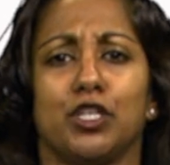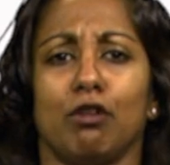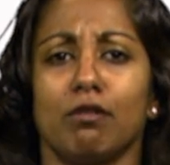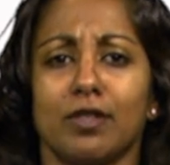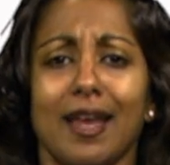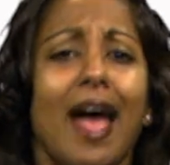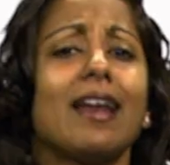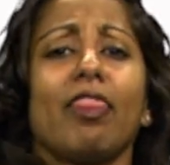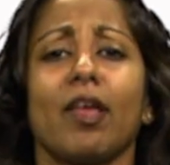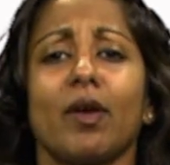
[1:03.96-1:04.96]
shoes and
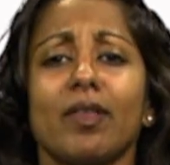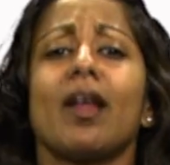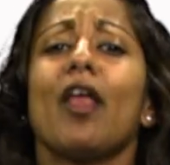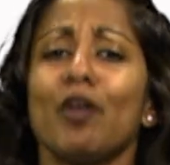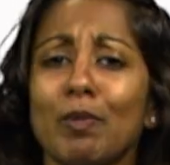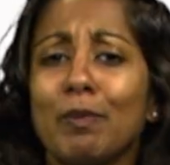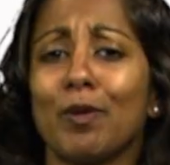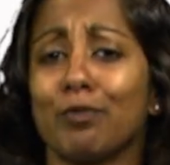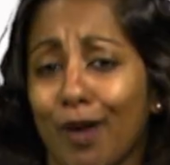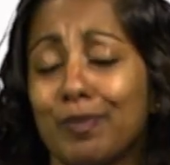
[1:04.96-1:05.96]
had a theory that other people
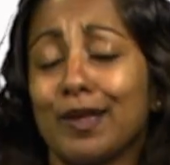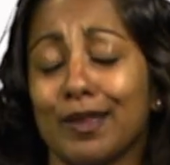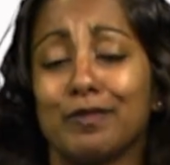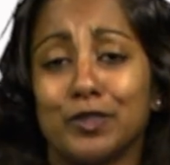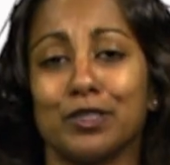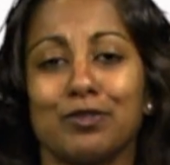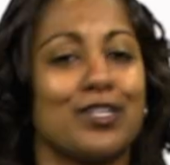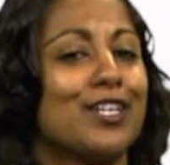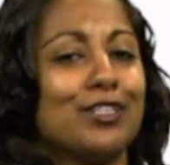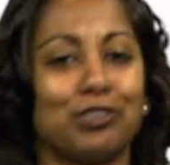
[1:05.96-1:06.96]
probably loved shoes
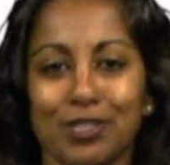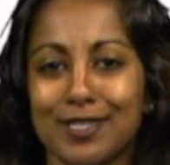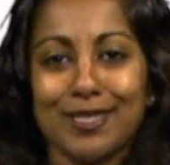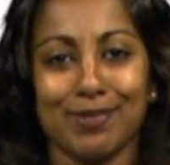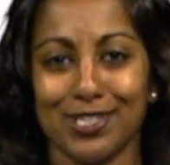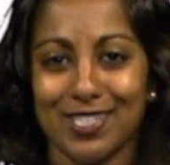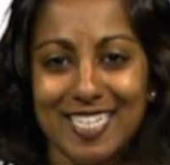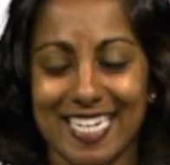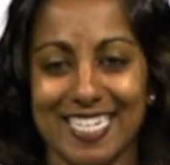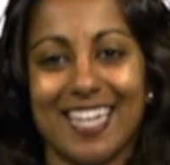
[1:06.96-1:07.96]
just as much as
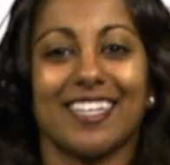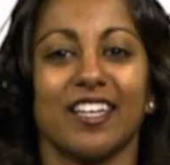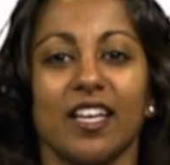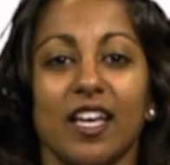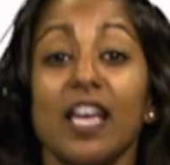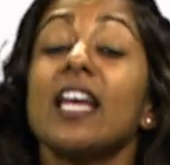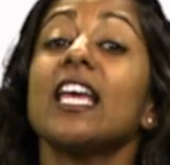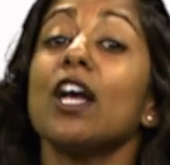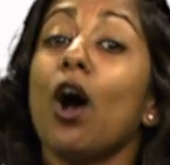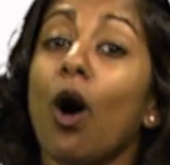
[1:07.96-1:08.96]
he did.
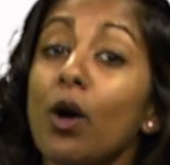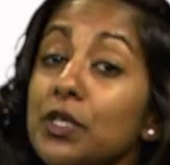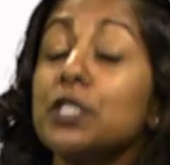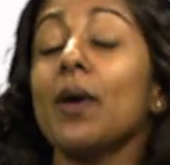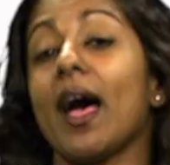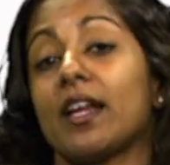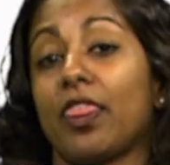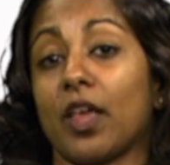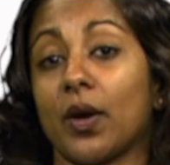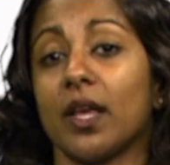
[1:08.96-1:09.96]
He also had a
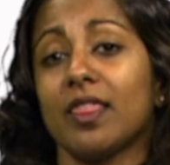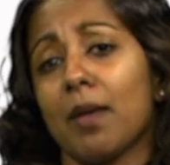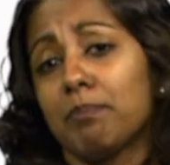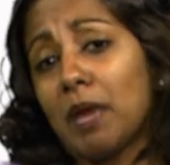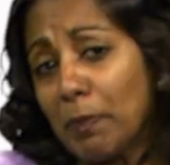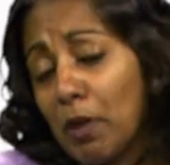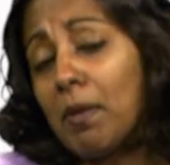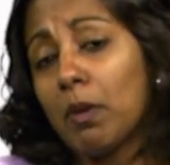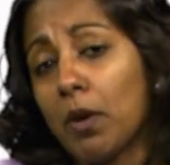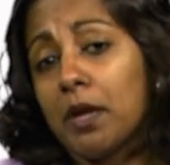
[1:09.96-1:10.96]
theory that people
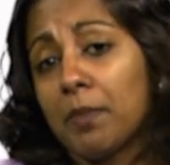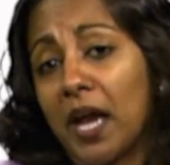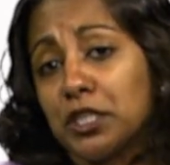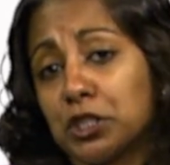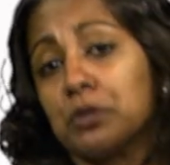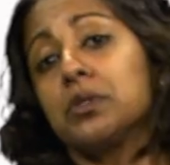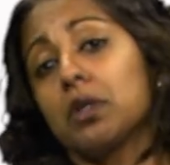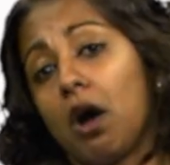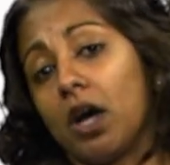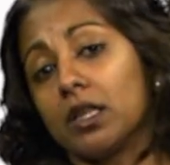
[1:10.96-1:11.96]
might want to buy shoes
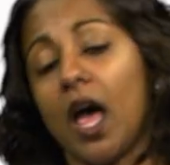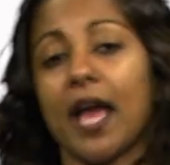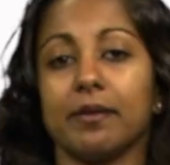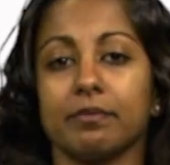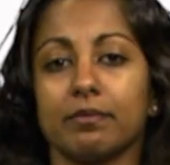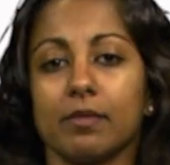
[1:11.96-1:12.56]
online,